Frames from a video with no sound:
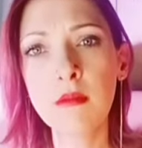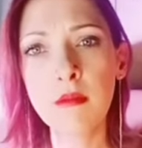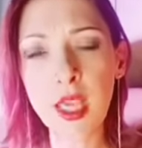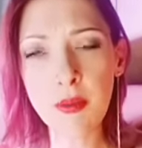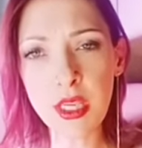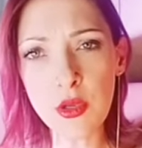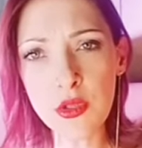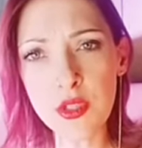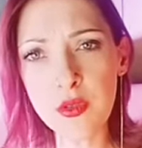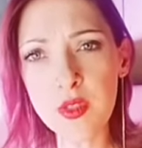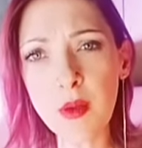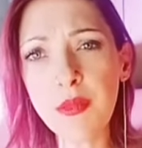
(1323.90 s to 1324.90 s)
Maybe you
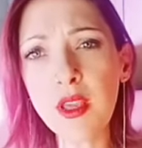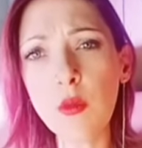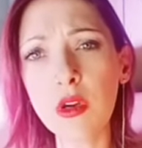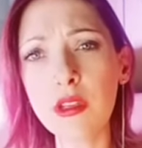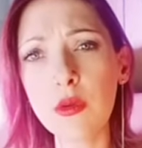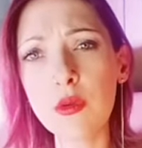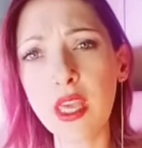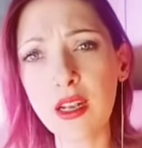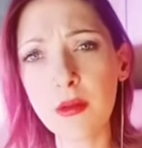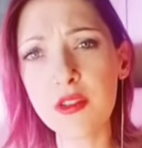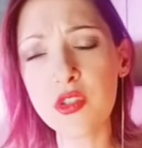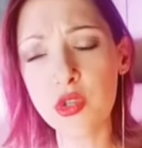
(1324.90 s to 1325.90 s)
do something where you get
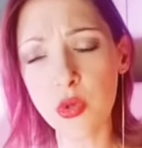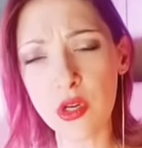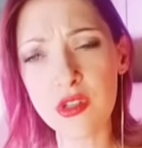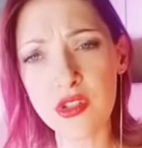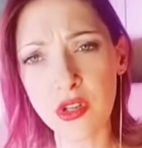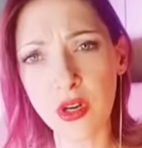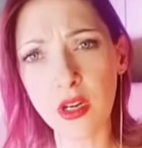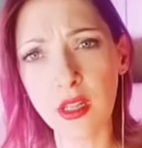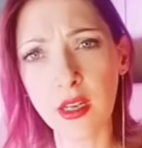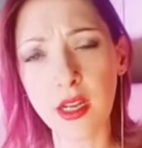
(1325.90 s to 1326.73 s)
a store started.